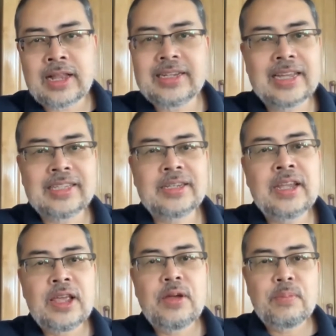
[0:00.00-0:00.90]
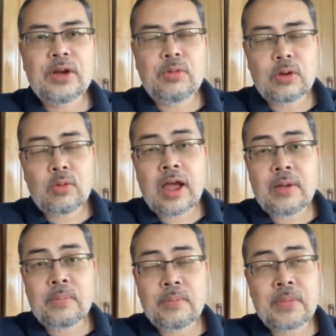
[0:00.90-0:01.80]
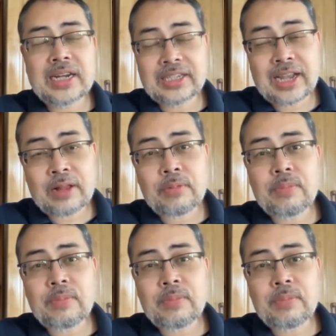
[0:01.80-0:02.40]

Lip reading: it doesn't require much help,